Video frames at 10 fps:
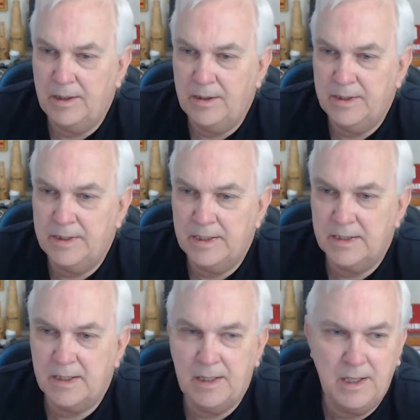Darren
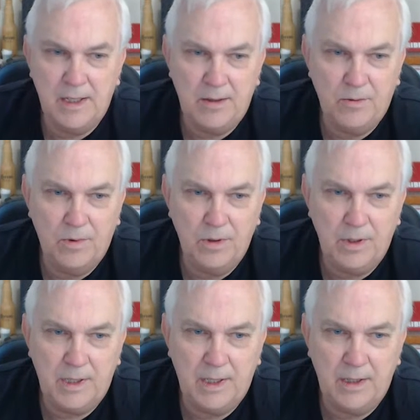says not
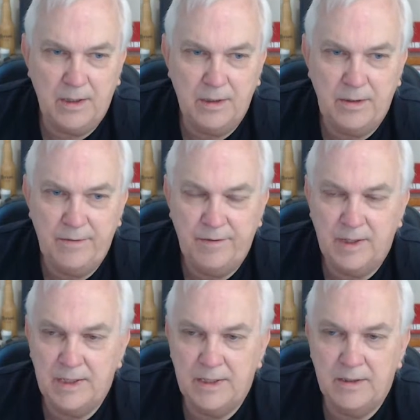working. Couldn't
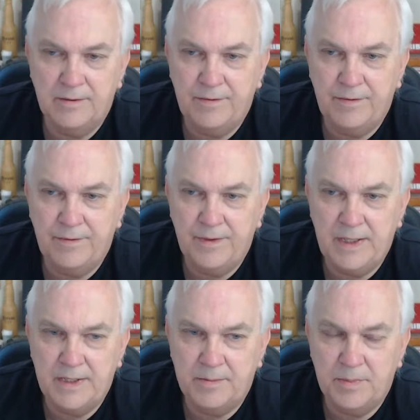find it on
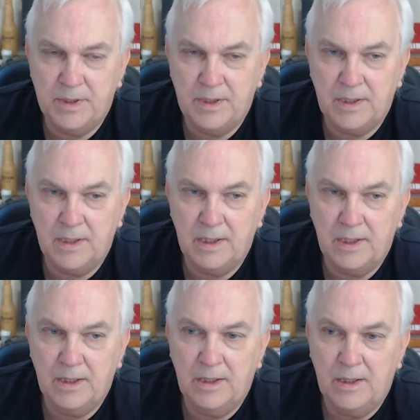Facebook.
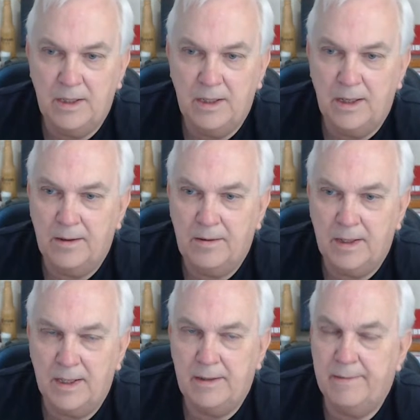
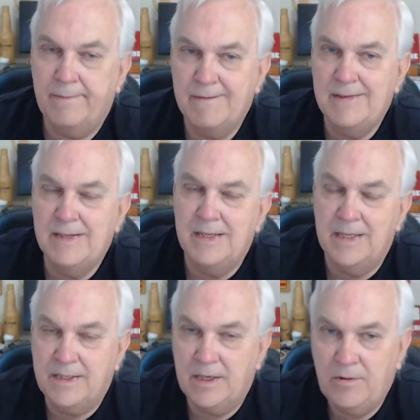Okay,
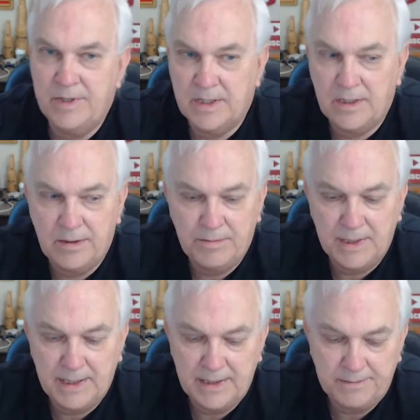it's always on
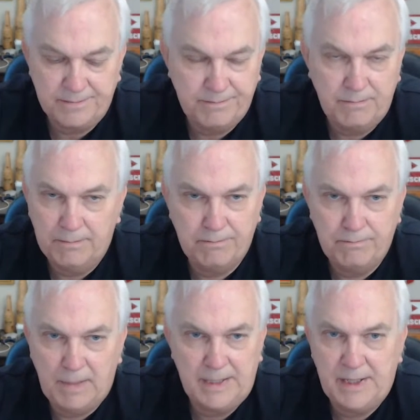my
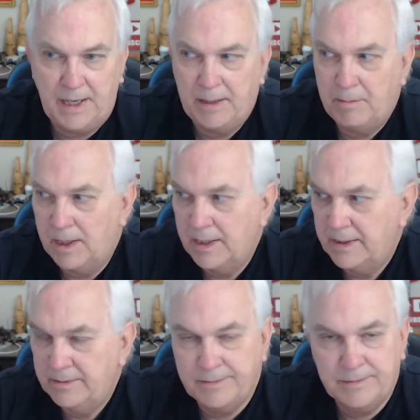
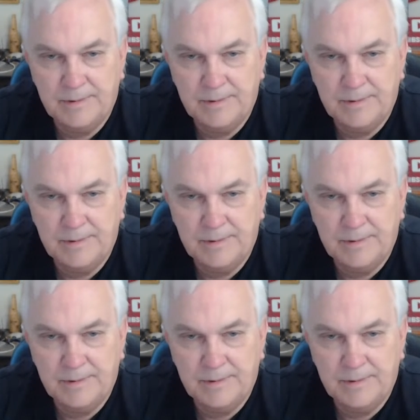timeline.